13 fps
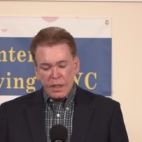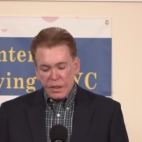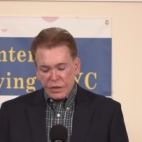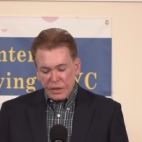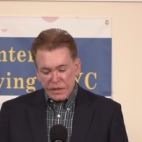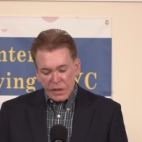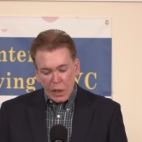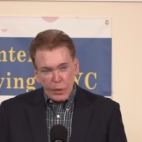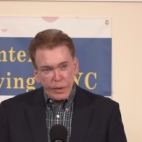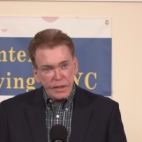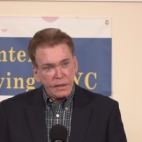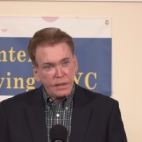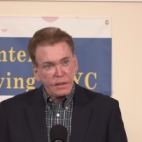She's
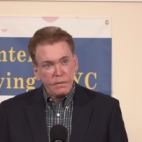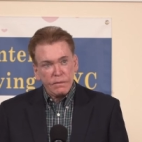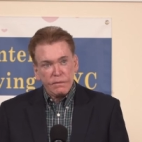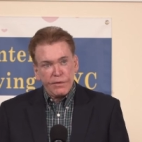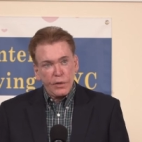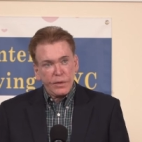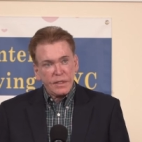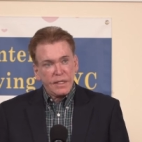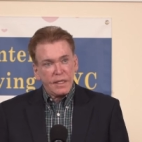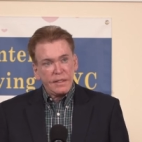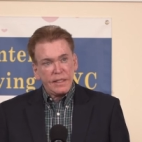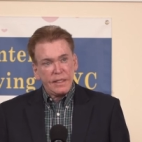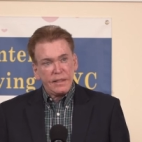always focused
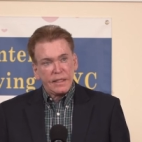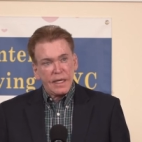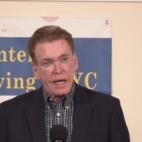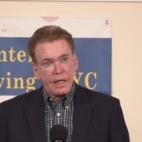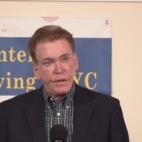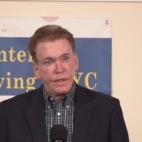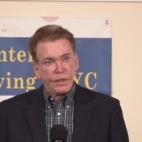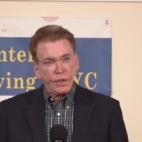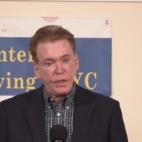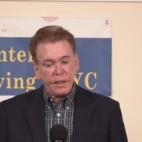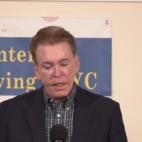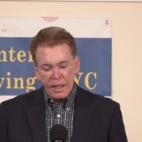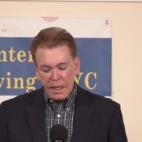on seeing the God or the
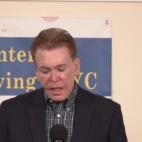good.